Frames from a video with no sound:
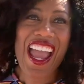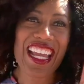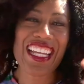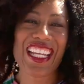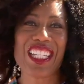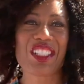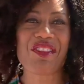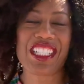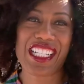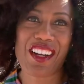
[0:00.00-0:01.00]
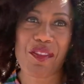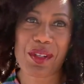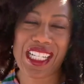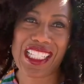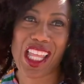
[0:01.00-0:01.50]
Hey, it's Roshida from
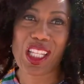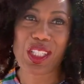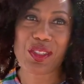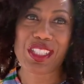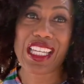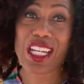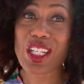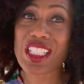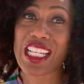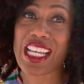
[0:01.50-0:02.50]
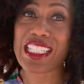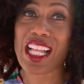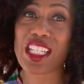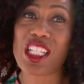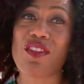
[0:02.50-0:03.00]
Roshida's on Loose, here today to
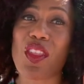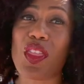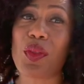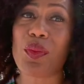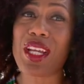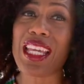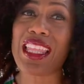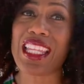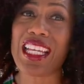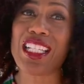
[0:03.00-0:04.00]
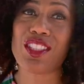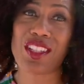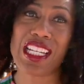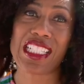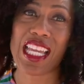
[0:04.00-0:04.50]
tell you the three things
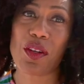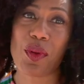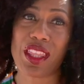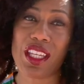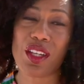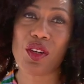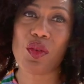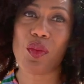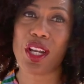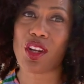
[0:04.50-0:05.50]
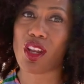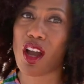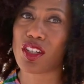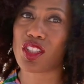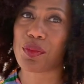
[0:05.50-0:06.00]
you need to take with you when you're
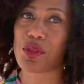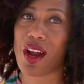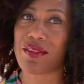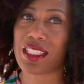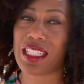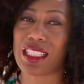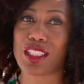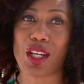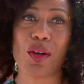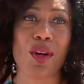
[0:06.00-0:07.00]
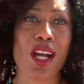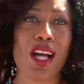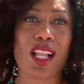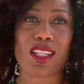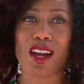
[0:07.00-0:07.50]
long-term traveling. So,
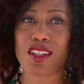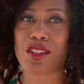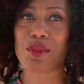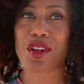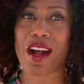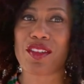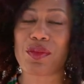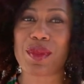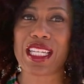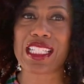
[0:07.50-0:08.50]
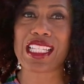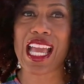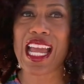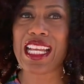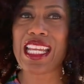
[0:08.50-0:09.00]
long-term travel means
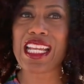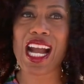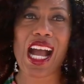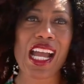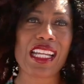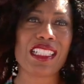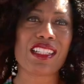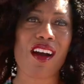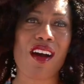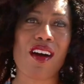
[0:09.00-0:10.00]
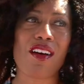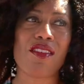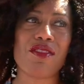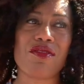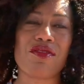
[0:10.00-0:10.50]
any kind
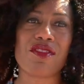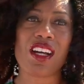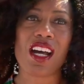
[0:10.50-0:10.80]
of